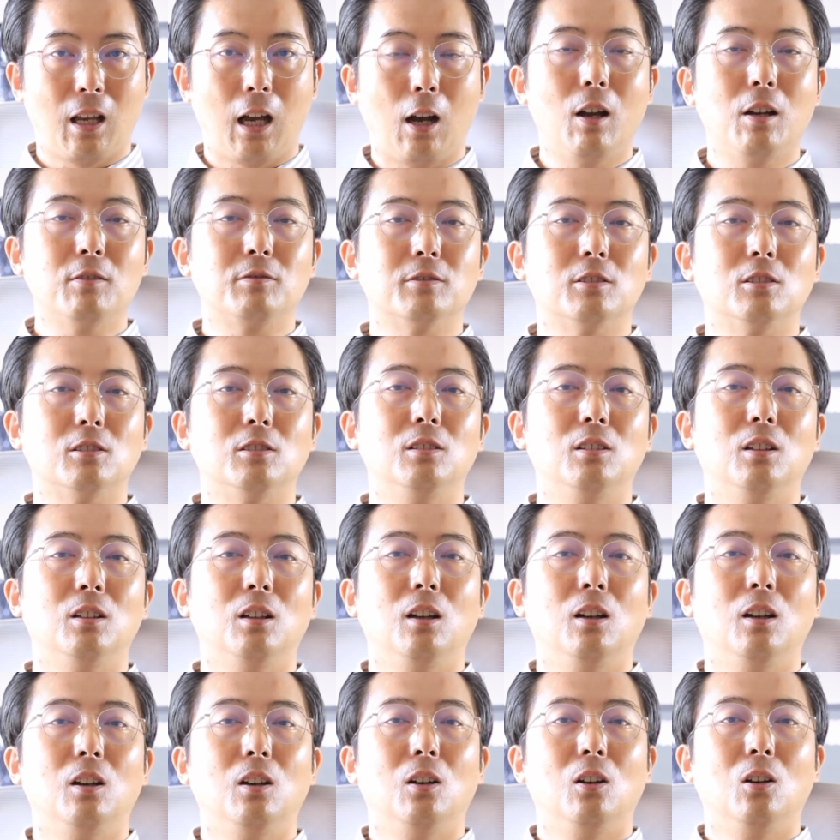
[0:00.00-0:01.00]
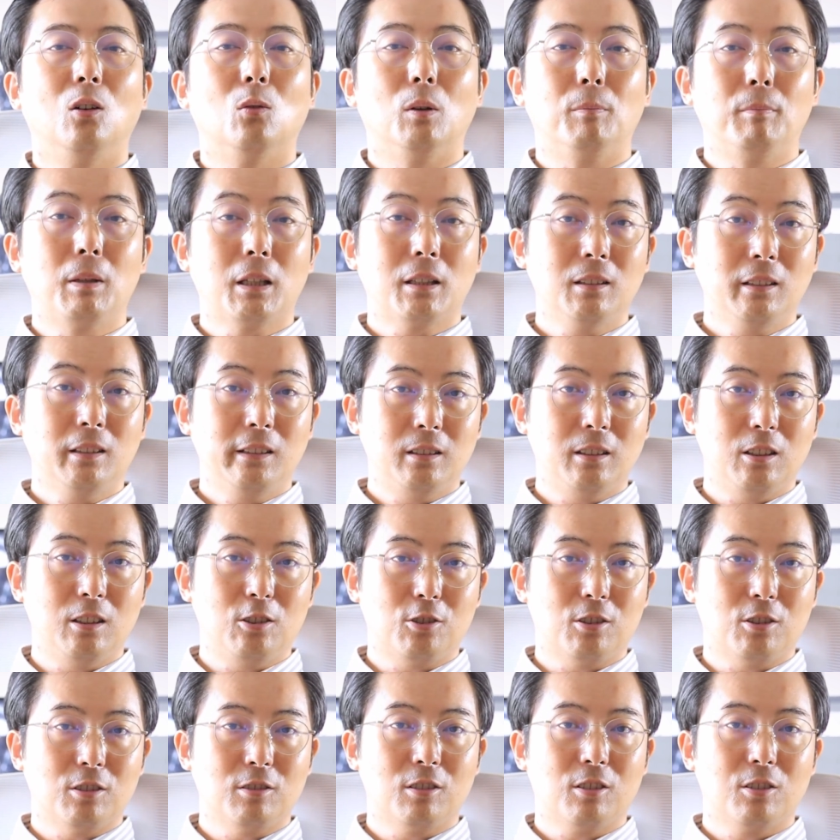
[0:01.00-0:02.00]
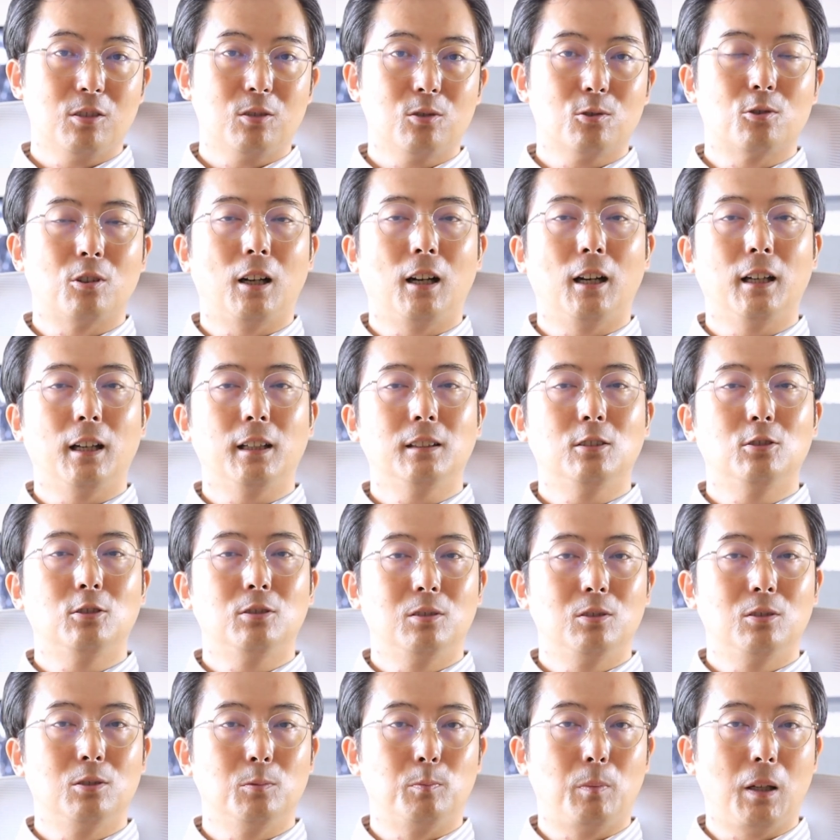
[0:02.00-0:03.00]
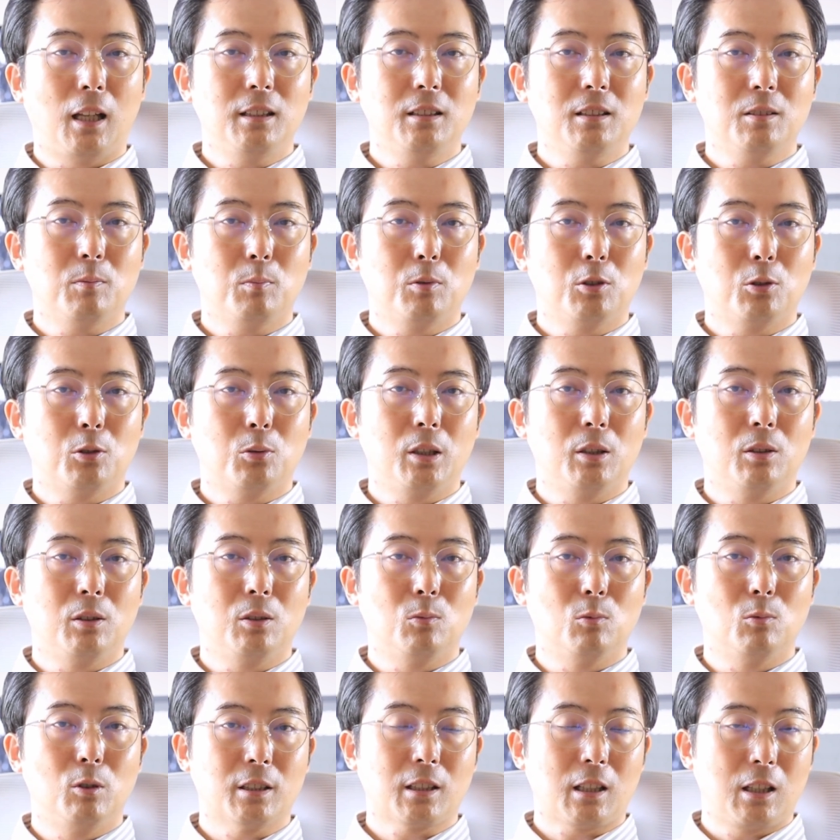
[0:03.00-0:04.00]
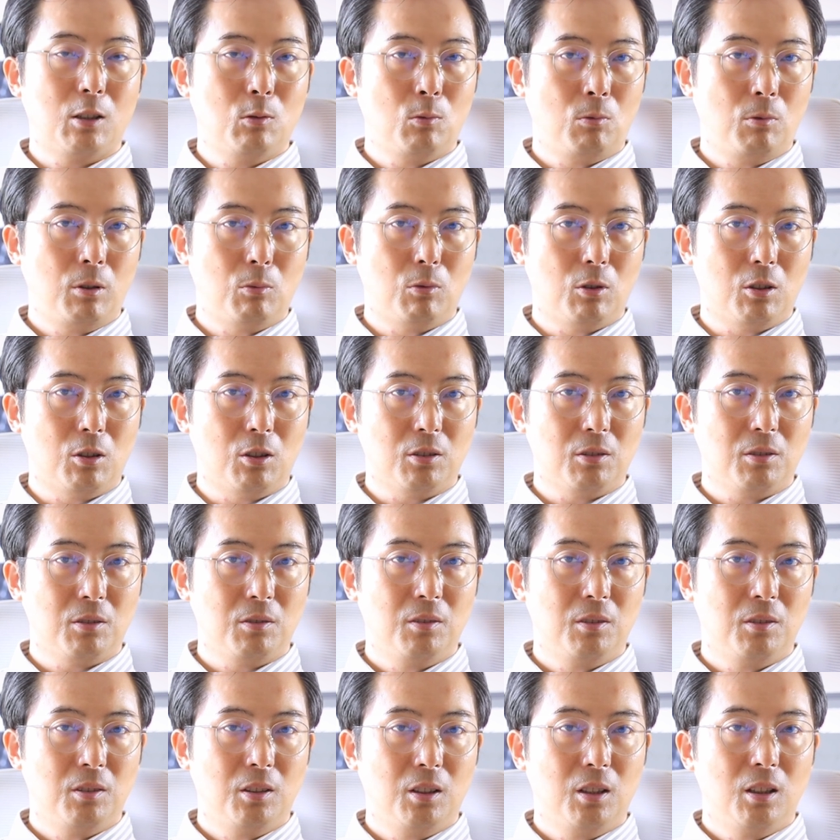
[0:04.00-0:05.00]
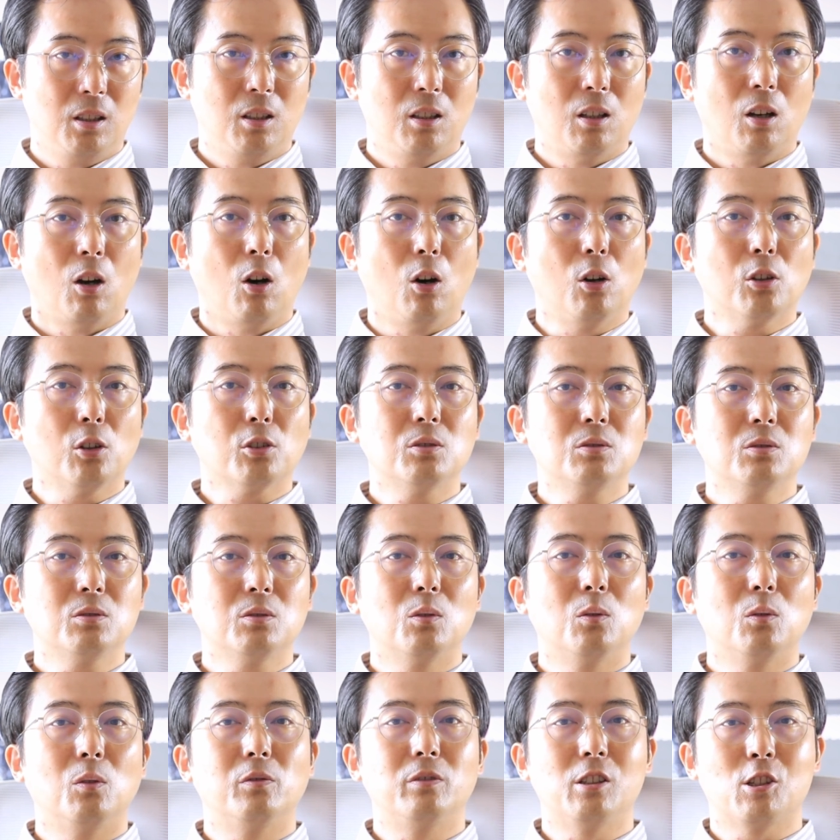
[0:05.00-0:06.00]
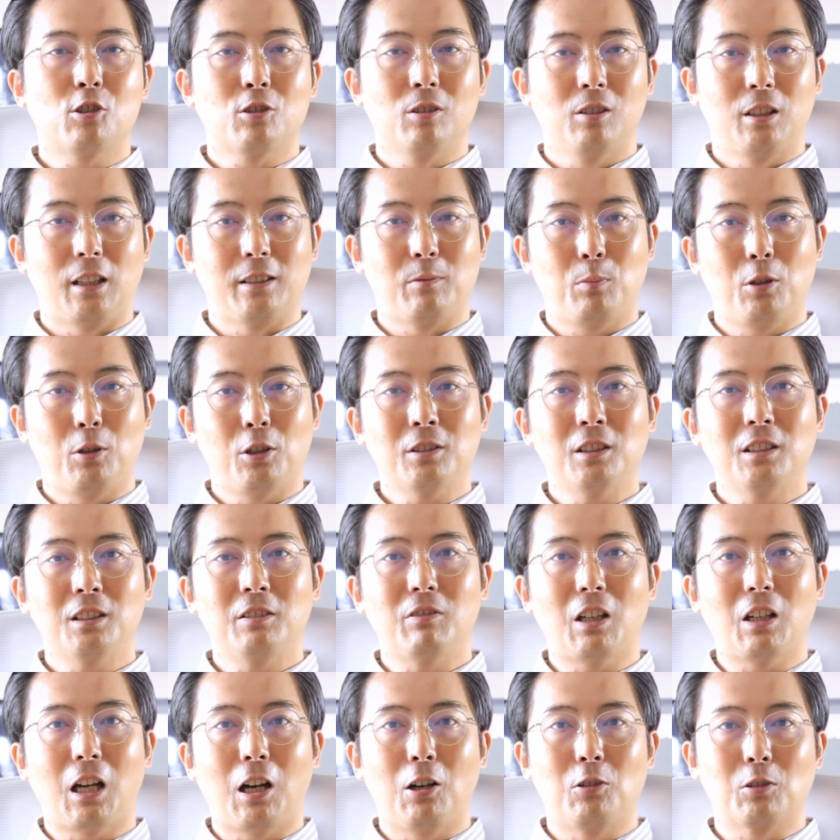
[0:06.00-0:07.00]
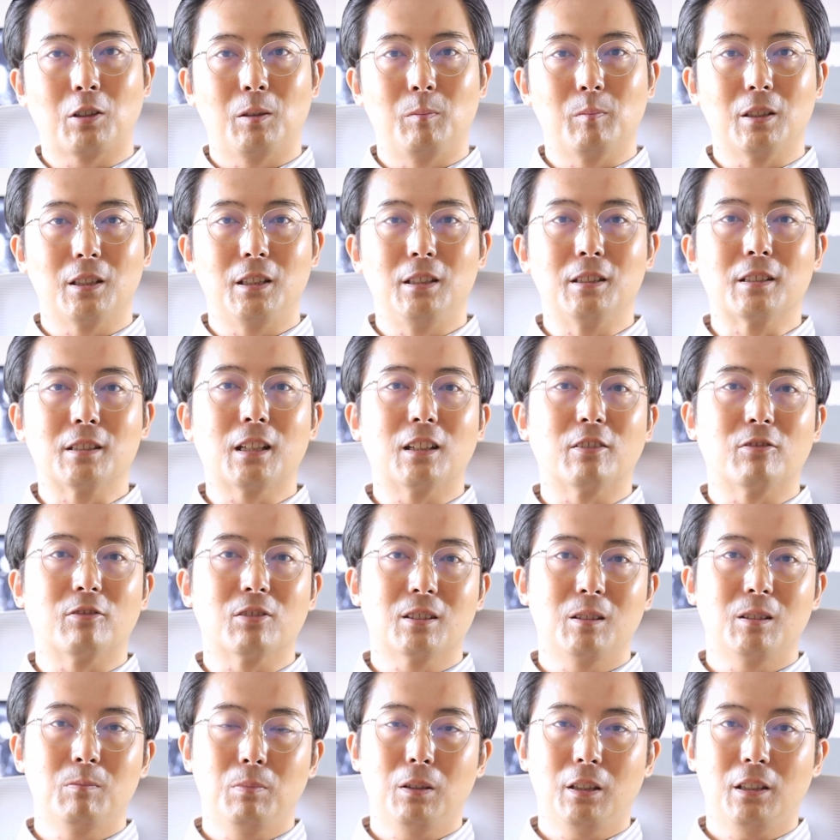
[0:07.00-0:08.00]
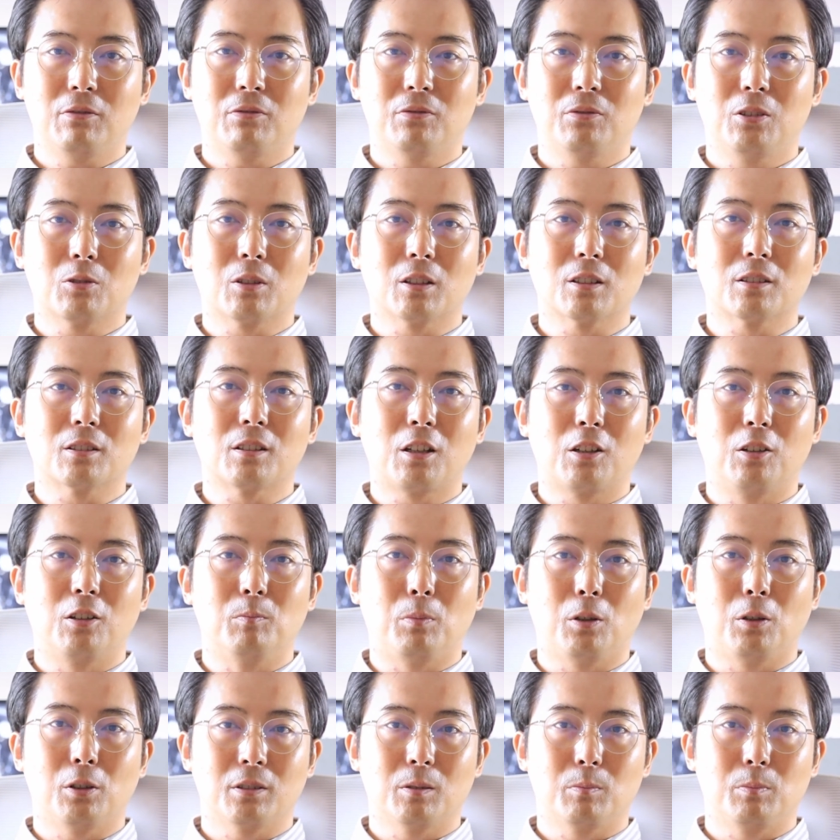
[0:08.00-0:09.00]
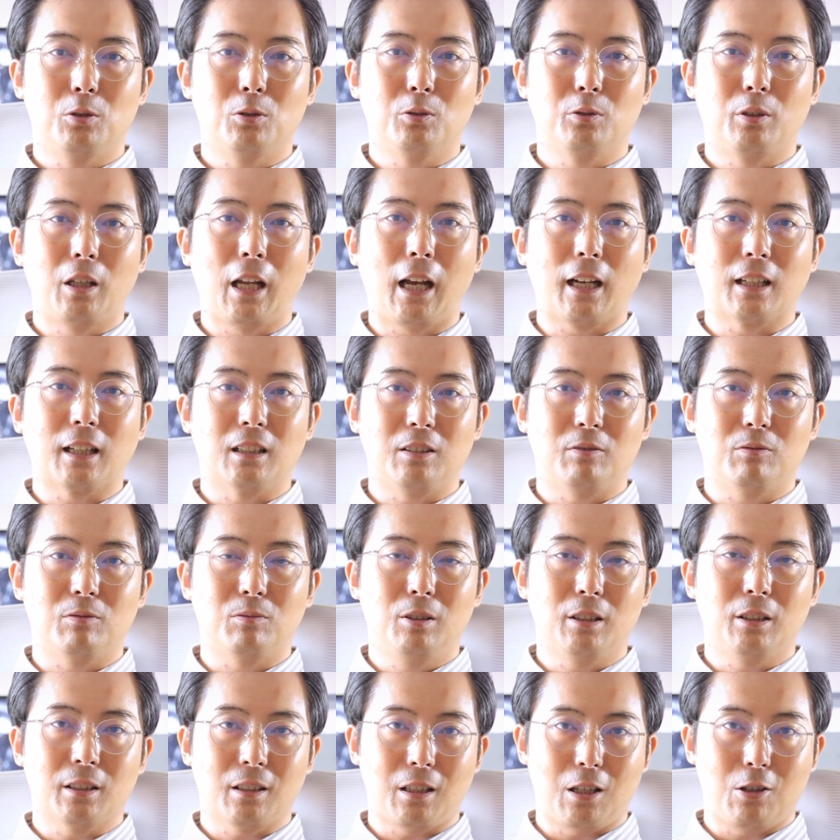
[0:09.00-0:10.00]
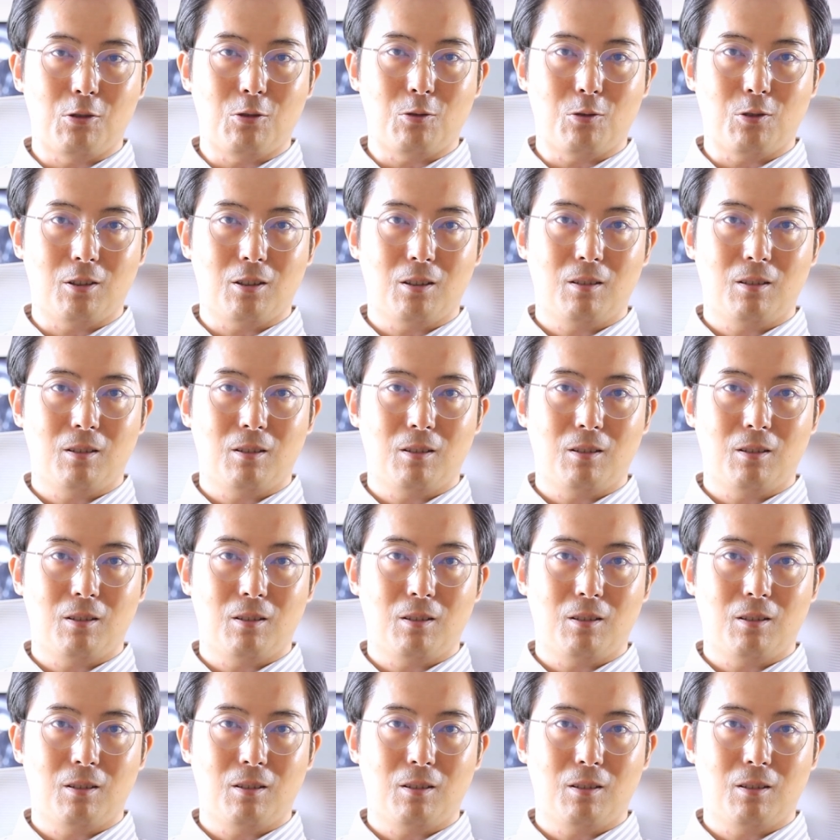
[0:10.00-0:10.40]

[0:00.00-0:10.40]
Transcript: However, when making decisions, try to balance between risk and reward. Also, visualize positive outcomes instead of simply focusing on possible negative results.